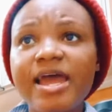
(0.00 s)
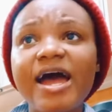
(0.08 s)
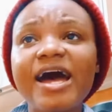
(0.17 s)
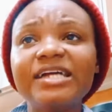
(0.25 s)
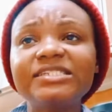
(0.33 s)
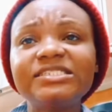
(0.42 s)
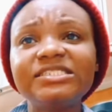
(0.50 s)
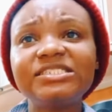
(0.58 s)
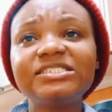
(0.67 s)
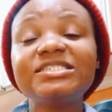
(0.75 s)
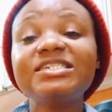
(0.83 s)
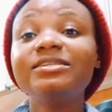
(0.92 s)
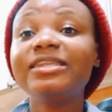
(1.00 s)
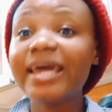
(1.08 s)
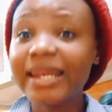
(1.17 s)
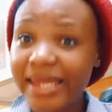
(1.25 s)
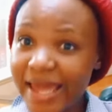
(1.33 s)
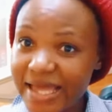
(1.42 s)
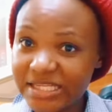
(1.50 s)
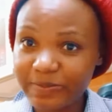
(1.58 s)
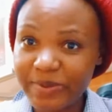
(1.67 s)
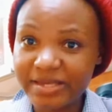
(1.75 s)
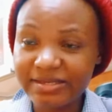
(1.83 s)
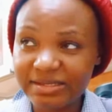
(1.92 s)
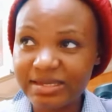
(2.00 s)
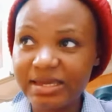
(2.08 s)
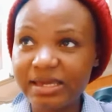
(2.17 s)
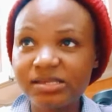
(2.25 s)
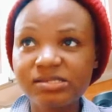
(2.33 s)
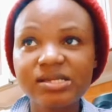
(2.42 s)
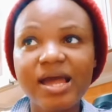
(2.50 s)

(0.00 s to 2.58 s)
and the daily expenses,